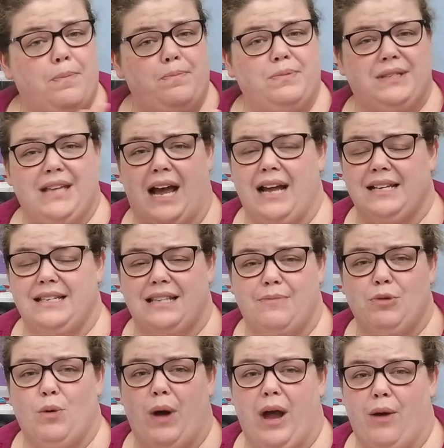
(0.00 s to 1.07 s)
size
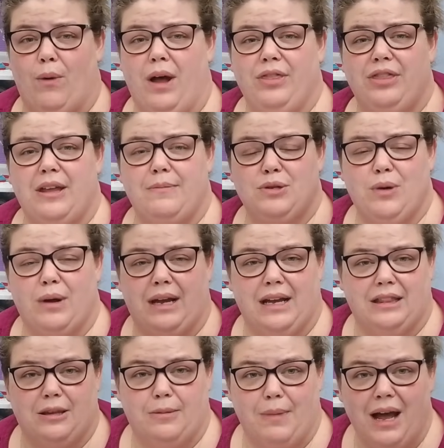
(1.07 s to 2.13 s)
them the way I want them so I can
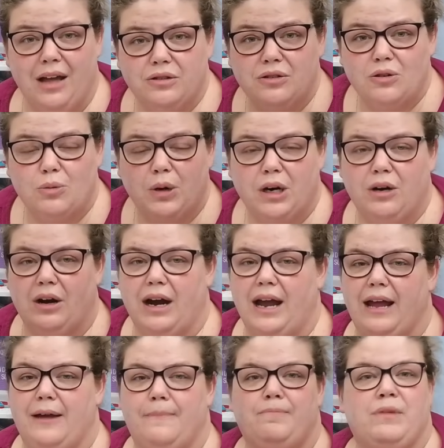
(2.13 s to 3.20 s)
get the math to work
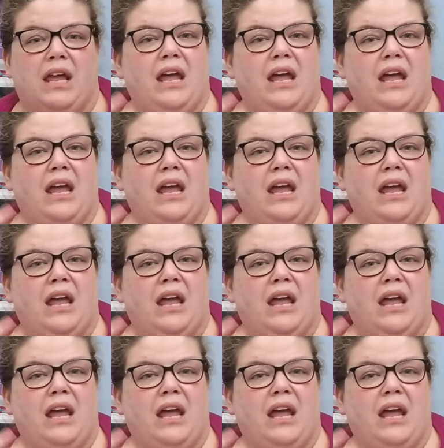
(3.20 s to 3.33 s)
right.